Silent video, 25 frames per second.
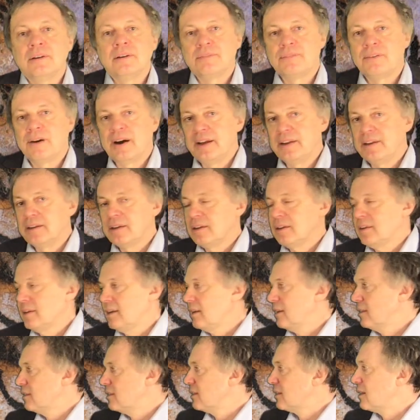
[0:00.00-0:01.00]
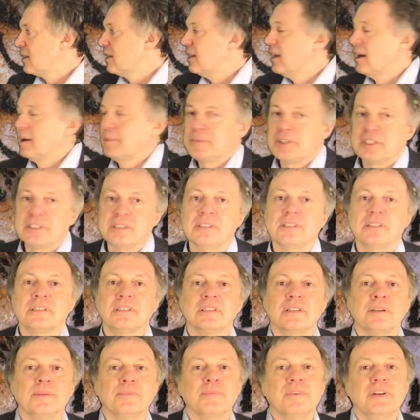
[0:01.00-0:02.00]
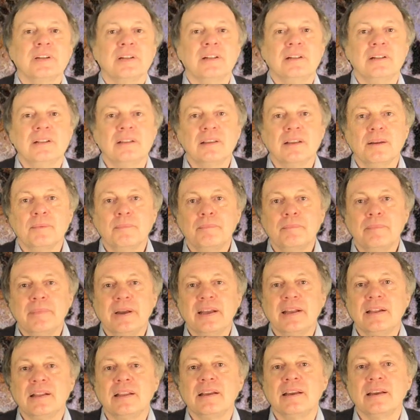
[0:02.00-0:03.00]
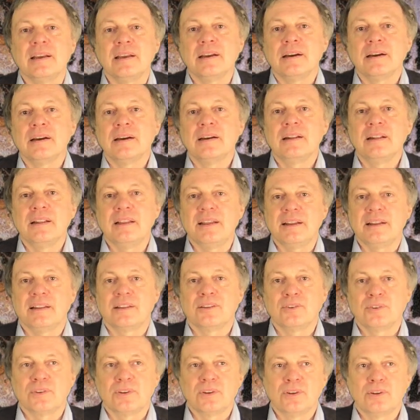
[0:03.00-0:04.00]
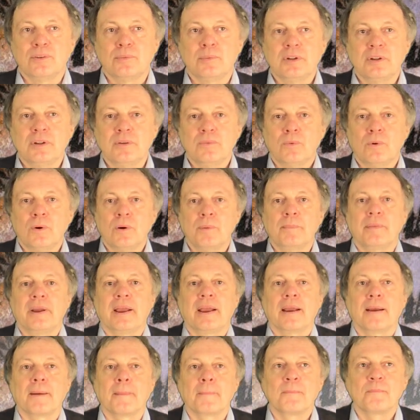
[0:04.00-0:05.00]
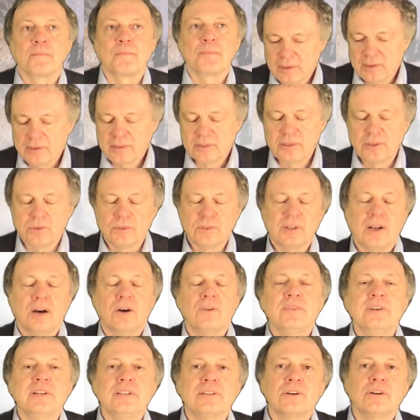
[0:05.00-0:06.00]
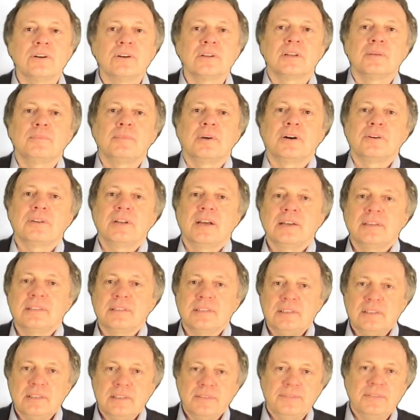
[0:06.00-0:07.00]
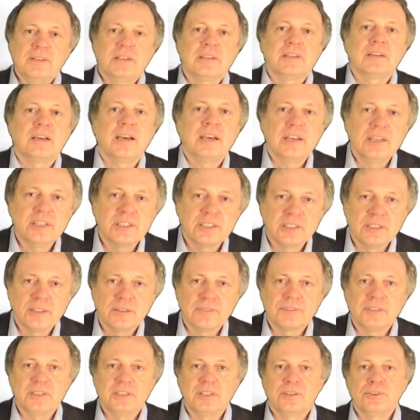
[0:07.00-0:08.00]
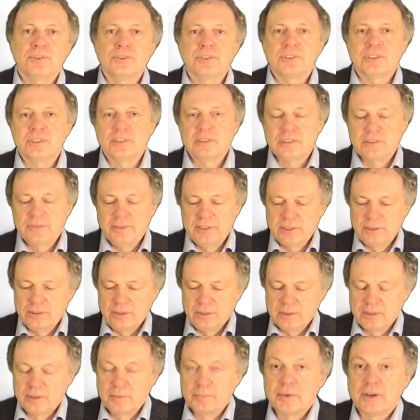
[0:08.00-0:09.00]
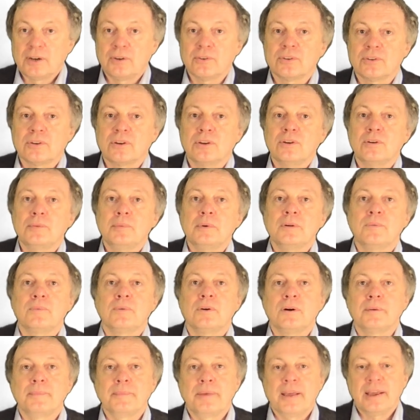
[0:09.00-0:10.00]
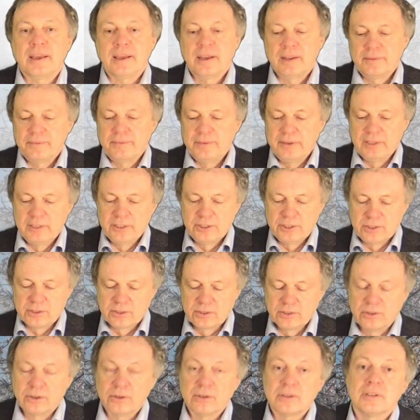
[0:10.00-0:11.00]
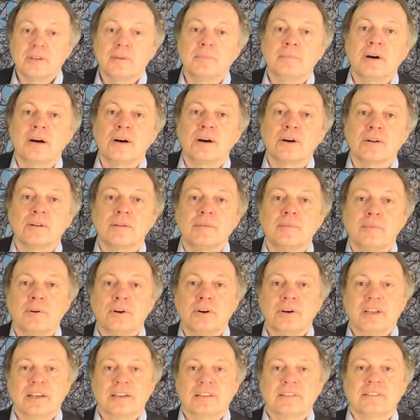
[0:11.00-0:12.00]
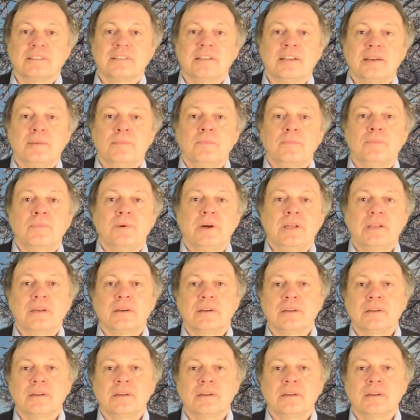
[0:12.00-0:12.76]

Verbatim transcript: finally the climate system will mainly lead to global warming. So now we talked about acidification of the oceans, we talked about global warming, and we talked about more extreme weather